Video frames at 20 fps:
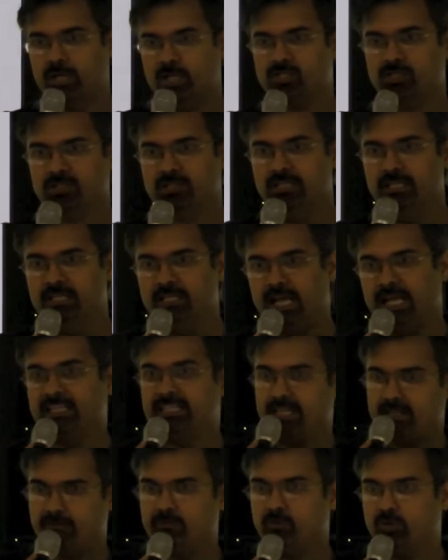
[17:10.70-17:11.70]
correlation
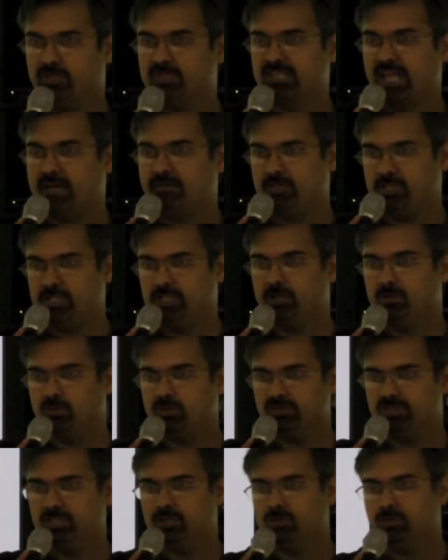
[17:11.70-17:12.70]
and therefore it's averaging out
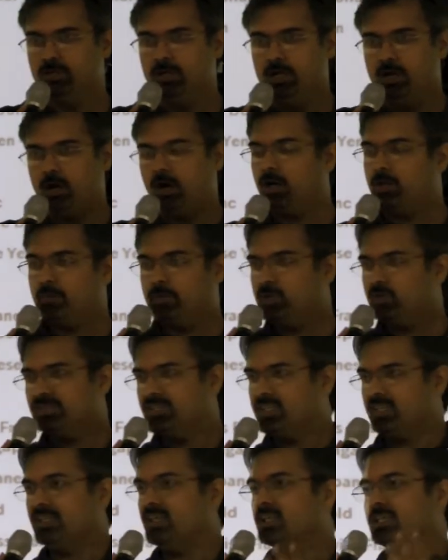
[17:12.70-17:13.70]
to zero, or
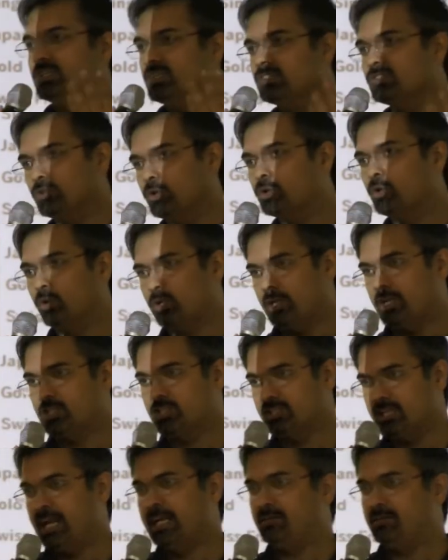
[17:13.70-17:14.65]
because there really is no correlation.